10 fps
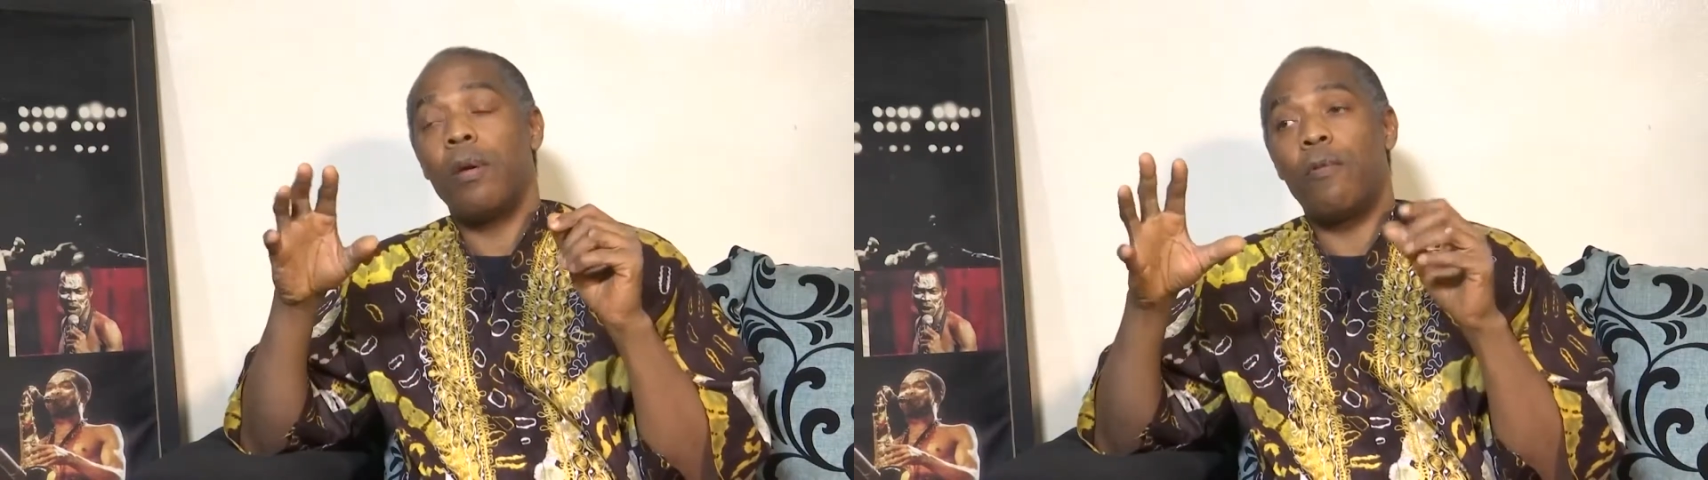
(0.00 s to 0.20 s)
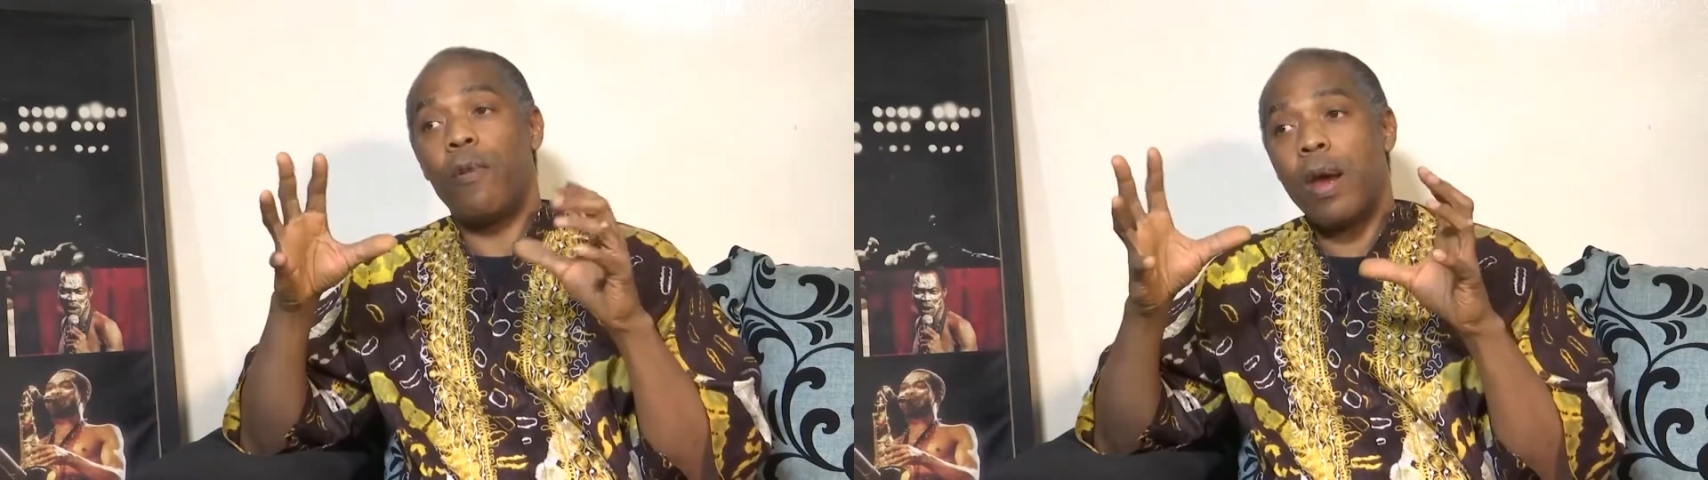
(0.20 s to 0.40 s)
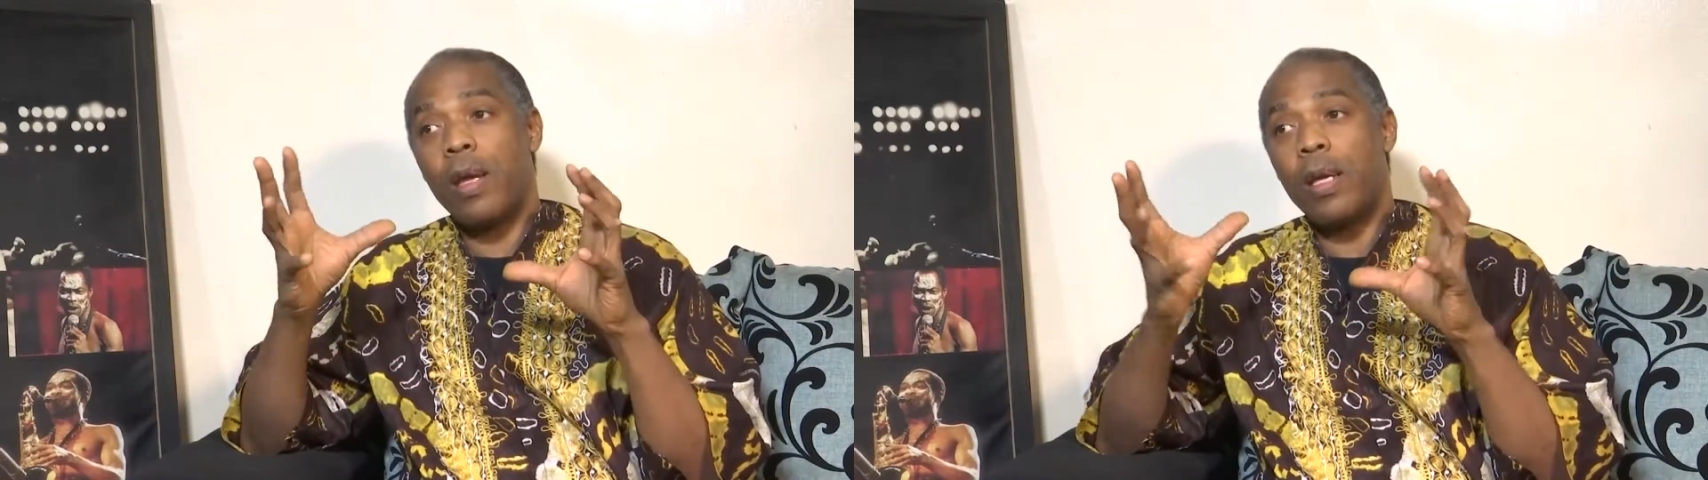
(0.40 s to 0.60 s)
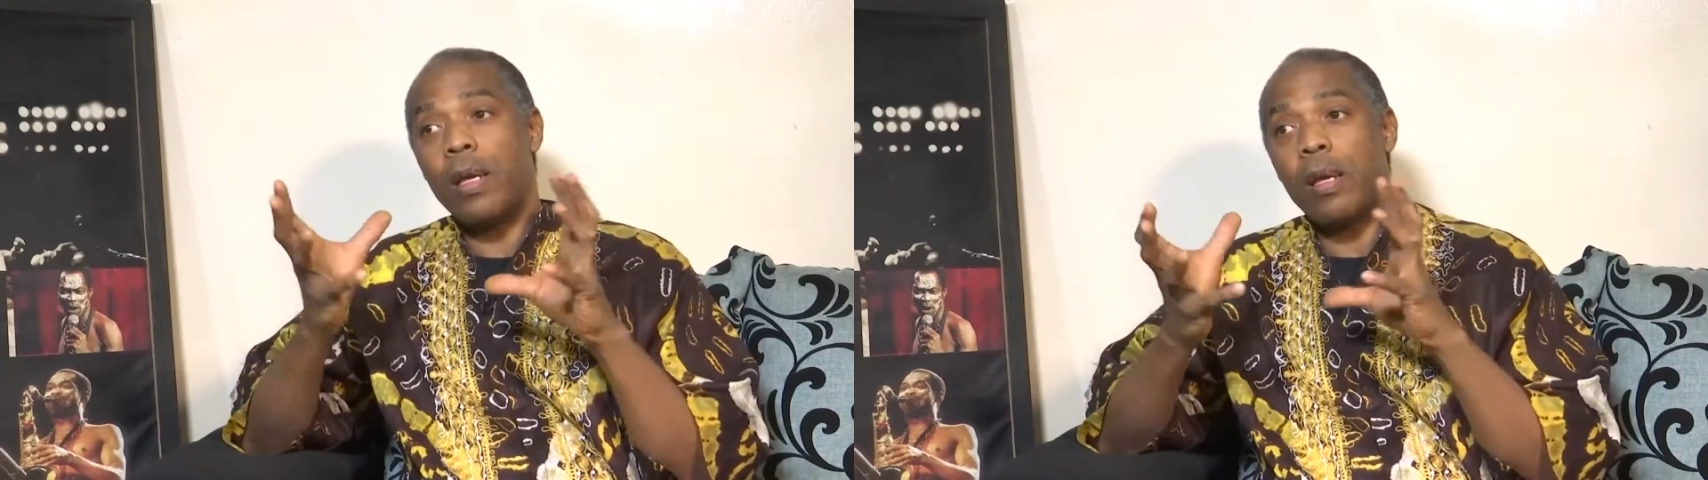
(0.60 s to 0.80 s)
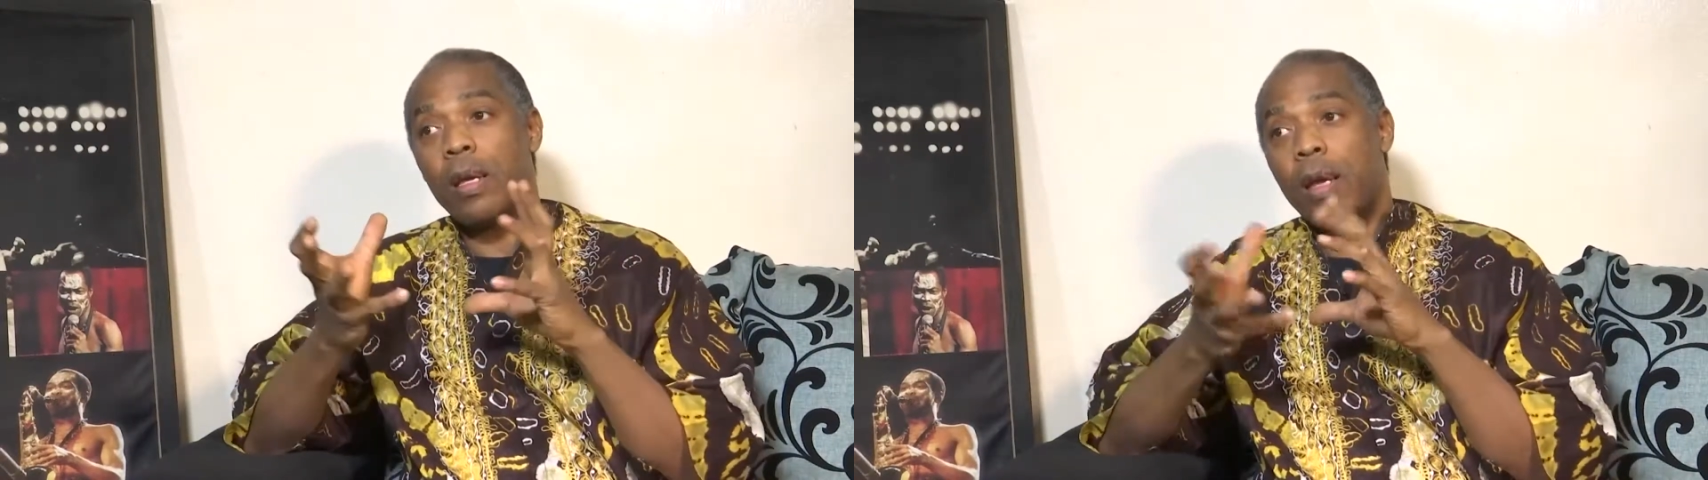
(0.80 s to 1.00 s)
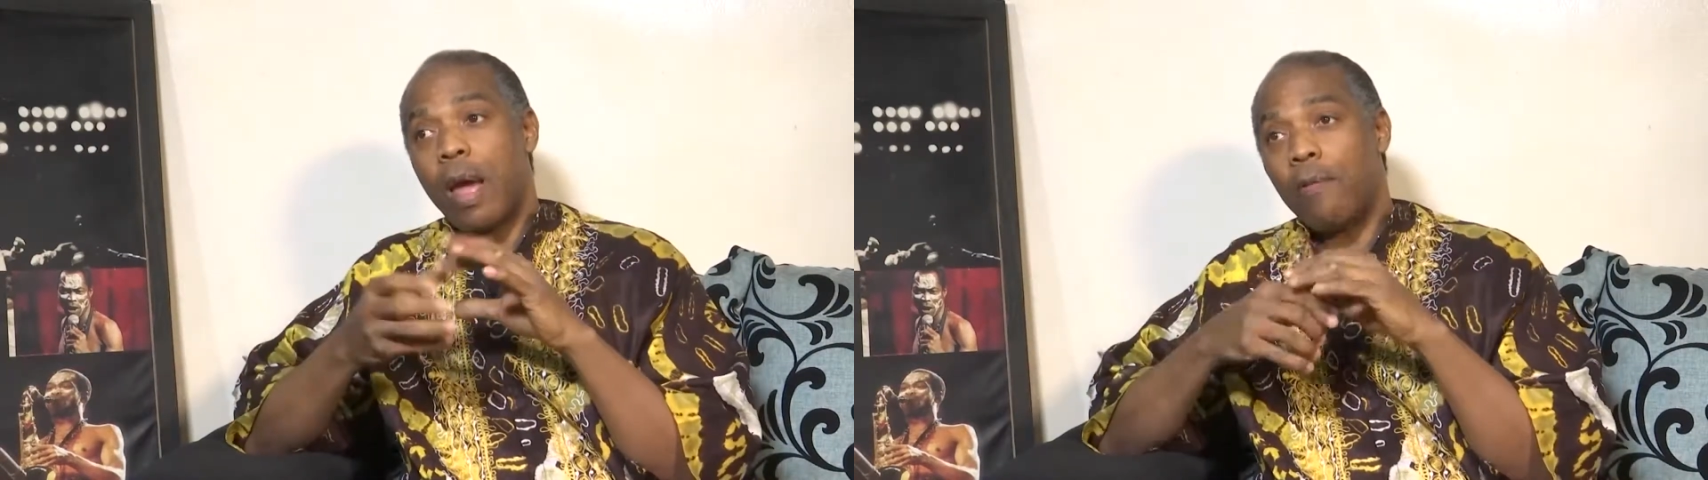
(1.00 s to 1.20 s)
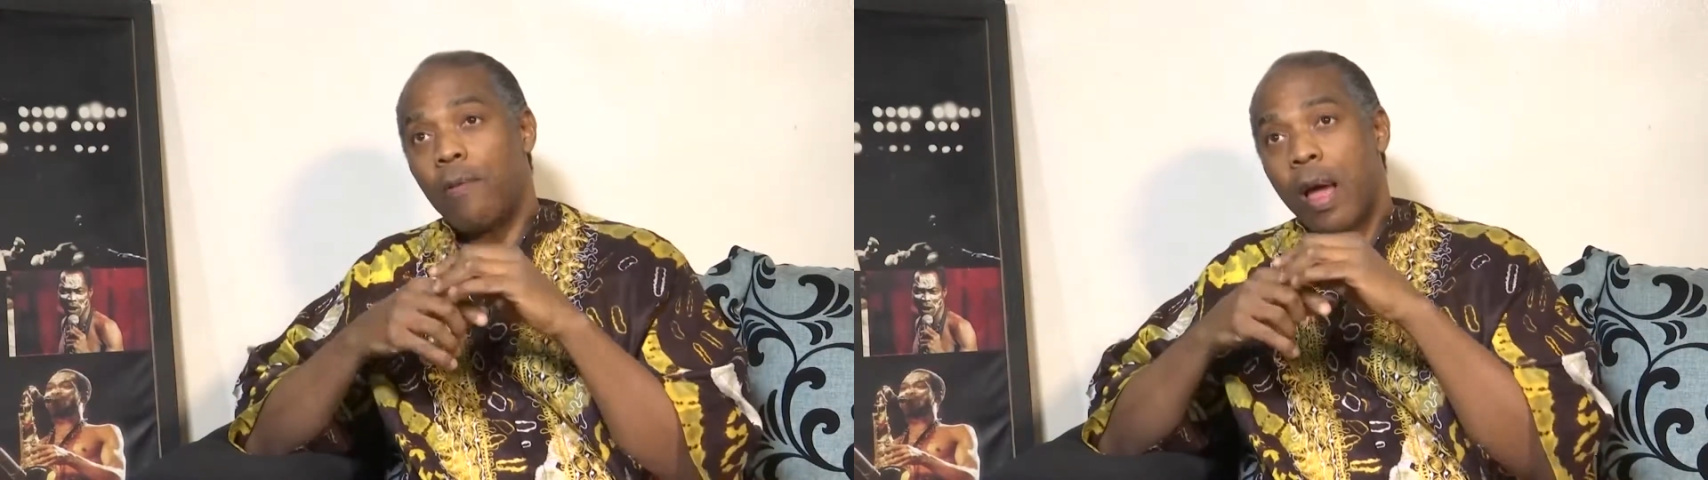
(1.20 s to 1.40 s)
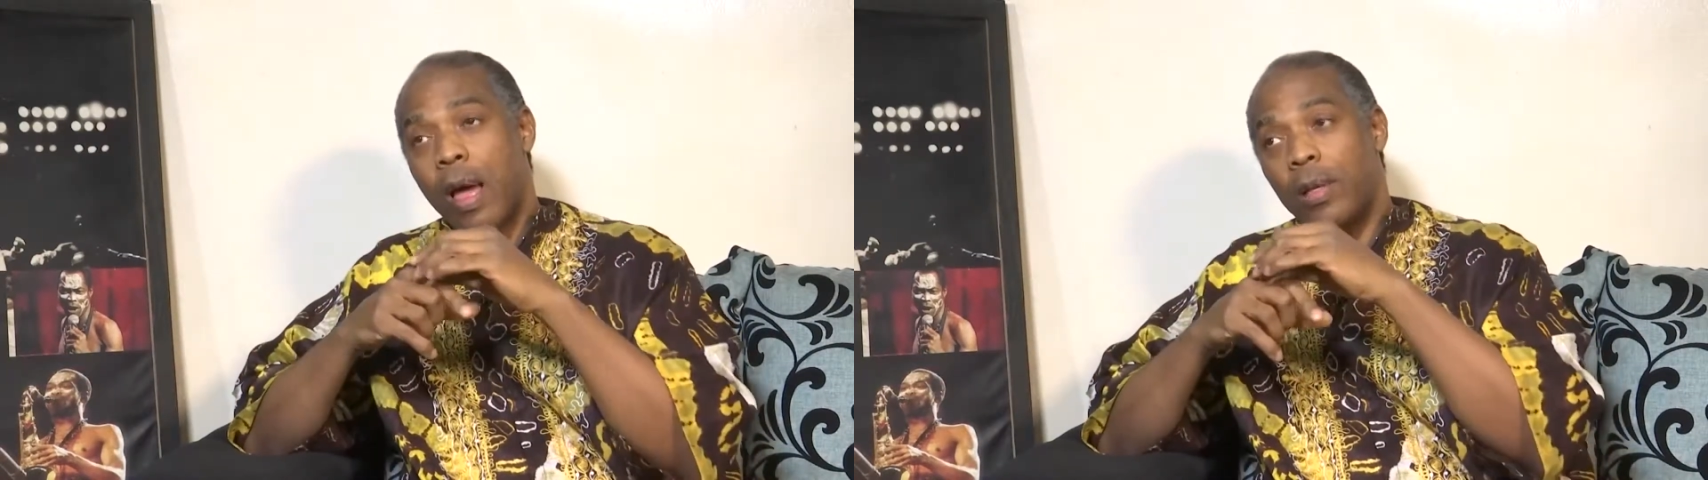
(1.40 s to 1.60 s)
very
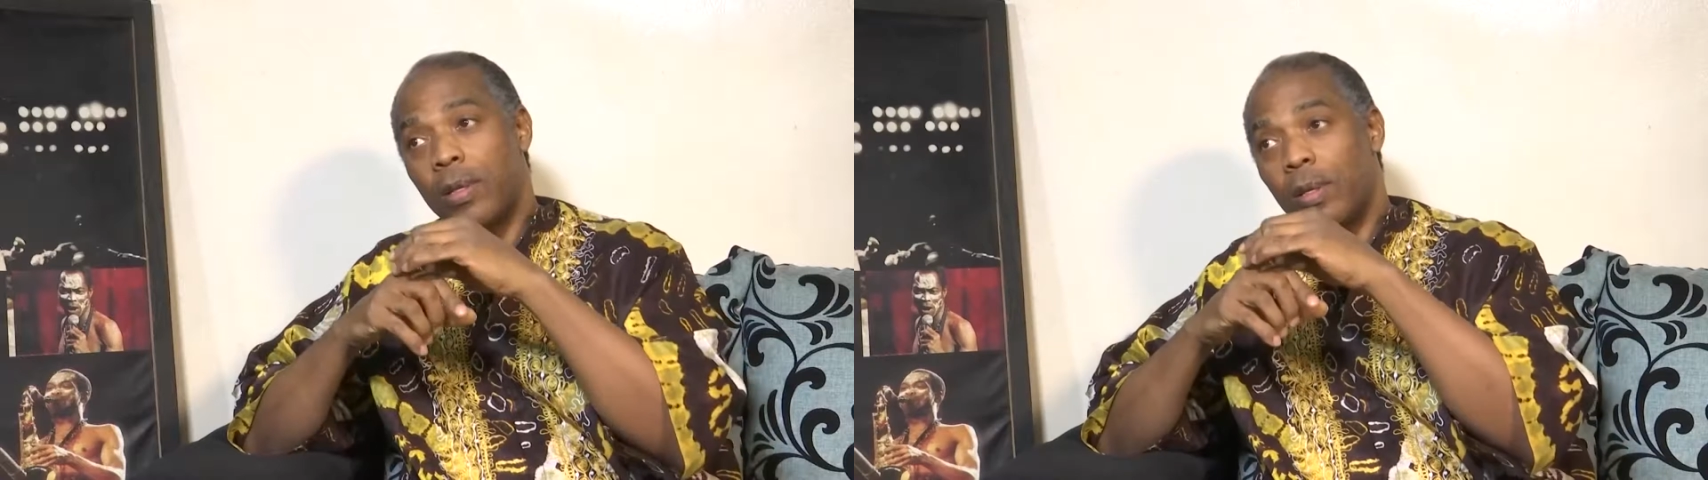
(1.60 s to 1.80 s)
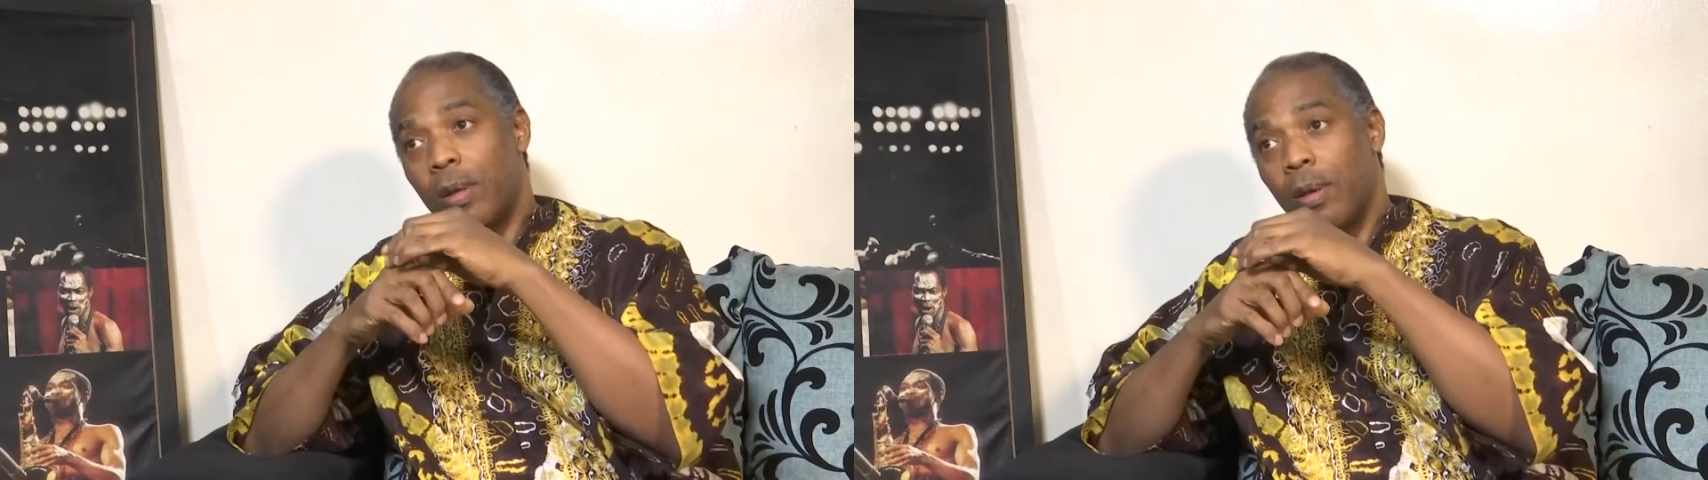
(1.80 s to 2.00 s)
diverse